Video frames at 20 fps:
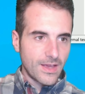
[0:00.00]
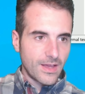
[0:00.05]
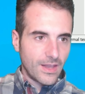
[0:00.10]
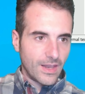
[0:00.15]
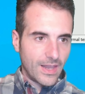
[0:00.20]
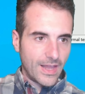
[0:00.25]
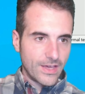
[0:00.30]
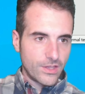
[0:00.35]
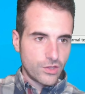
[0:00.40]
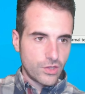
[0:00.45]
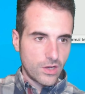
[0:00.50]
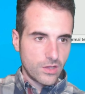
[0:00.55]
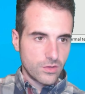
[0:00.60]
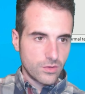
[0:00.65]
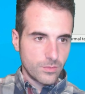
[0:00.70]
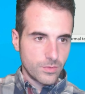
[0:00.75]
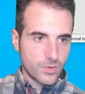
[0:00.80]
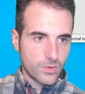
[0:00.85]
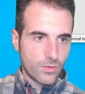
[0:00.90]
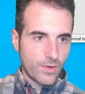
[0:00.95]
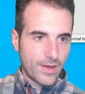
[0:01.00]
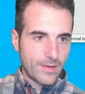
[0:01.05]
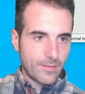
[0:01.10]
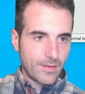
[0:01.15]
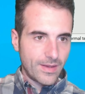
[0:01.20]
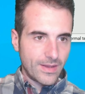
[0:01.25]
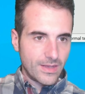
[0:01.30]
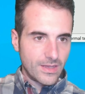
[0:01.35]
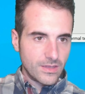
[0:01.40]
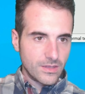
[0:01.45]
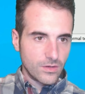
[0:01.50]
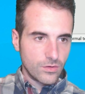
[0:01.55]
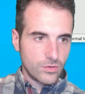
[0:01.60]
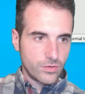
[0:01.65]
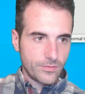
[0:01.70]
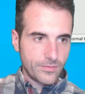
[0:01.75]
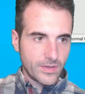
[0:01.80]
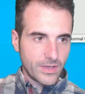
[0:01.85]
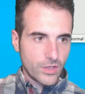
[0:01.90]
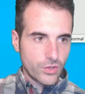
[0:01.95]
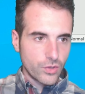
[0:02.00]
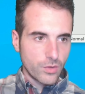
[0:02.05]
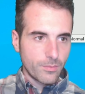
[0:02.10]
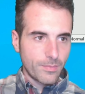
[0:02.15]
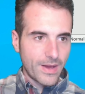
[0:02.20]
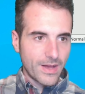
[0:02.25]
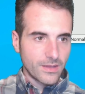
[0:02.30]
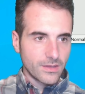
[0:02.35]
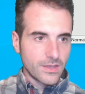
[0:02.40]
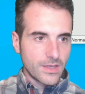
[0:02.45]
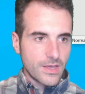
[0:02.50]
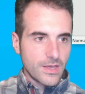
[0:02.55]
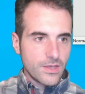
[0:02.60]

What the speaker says: Like, share, and subscribe, and hit the notification bell.